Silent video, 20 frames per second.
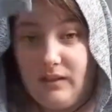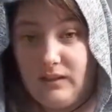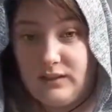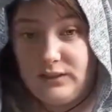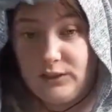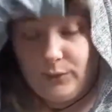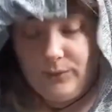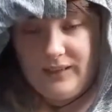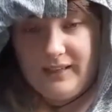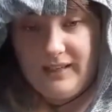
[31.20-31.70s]

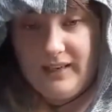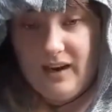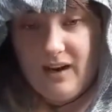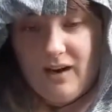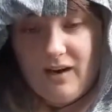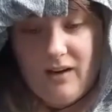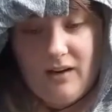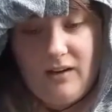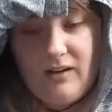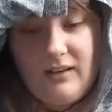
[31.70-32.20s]
So
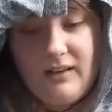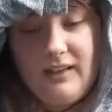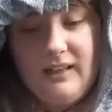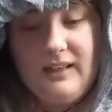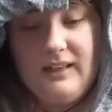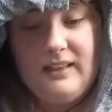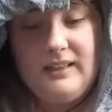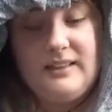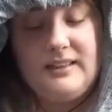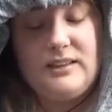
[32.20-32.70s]
here
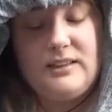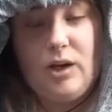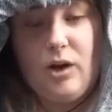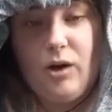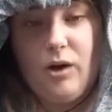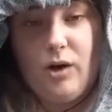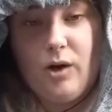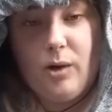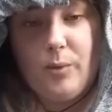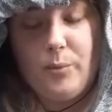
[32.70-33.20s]
is
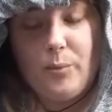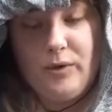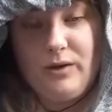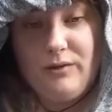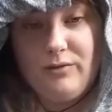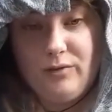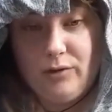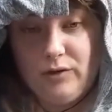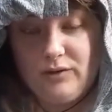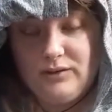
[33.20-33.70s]
our
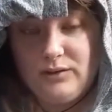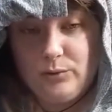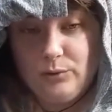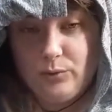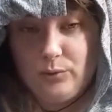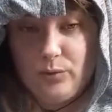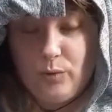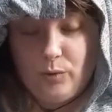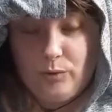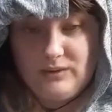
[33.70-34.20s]

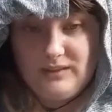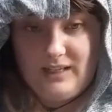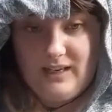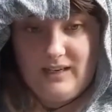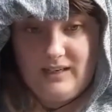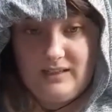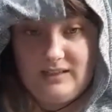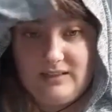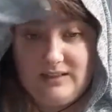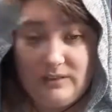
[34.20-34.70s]
prefrontal
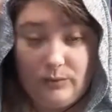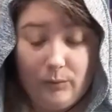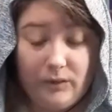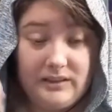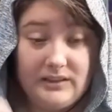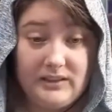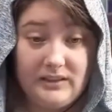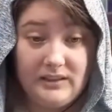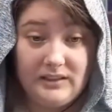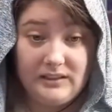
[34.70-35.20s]
cortex,
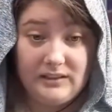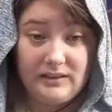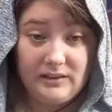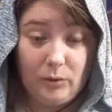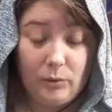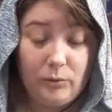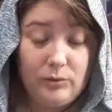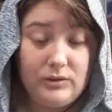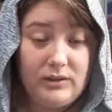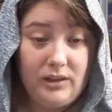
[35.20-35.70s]
which is
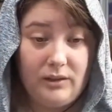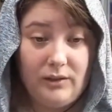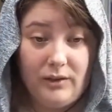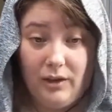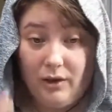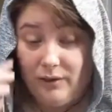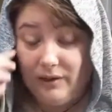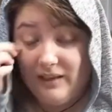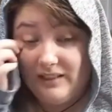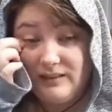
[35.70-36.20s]
also
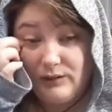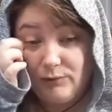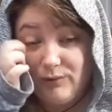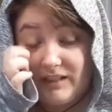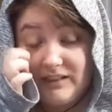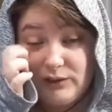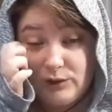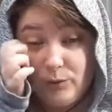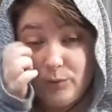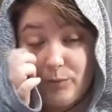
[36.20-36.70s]
known as the
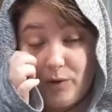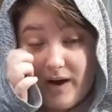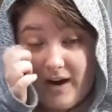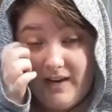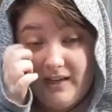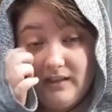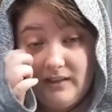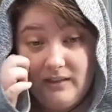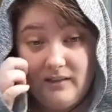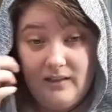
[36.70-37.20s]
rational
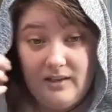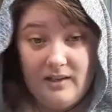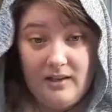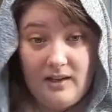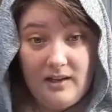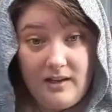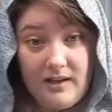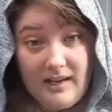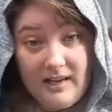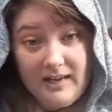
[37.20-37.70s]
brain.
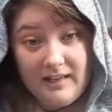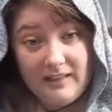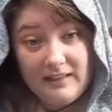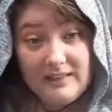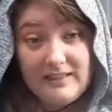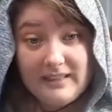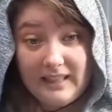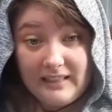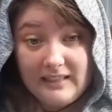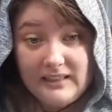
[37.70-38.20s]
In the
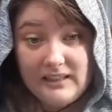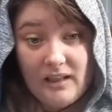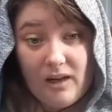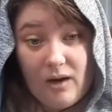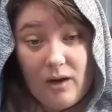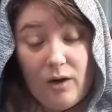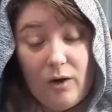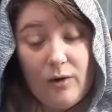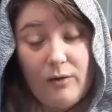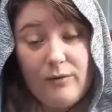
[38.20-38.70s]
centre
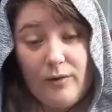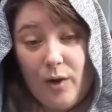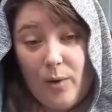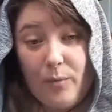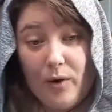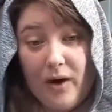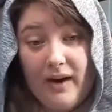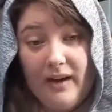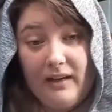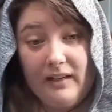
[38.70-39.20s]
of our
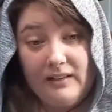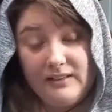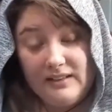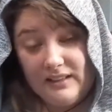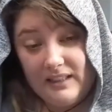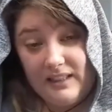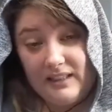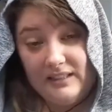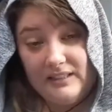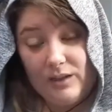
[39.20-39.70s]
brains
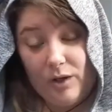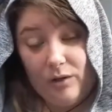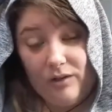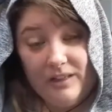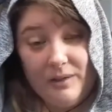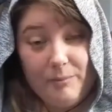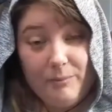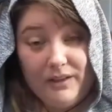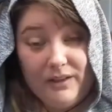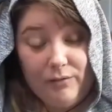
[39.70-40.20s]
is our
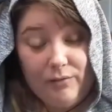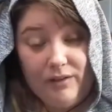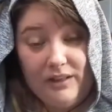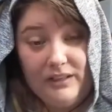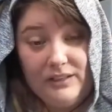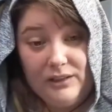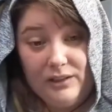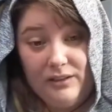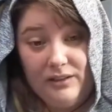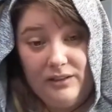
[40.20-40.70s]
limbic
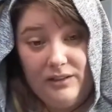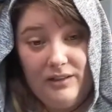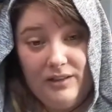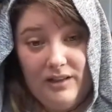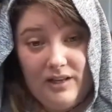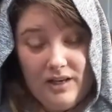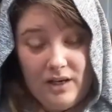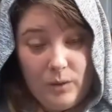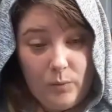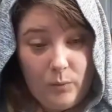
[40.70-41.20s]
region,
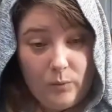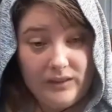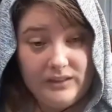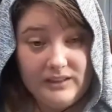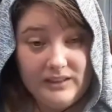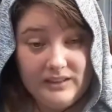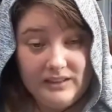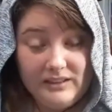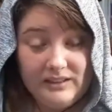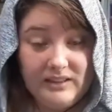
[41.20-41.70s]

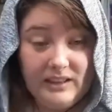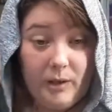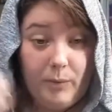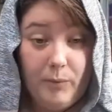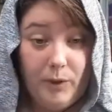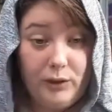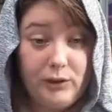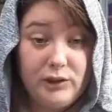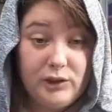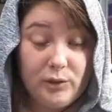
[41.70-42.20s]
which is the
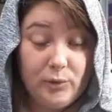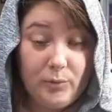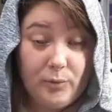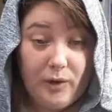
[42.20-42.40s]
emotional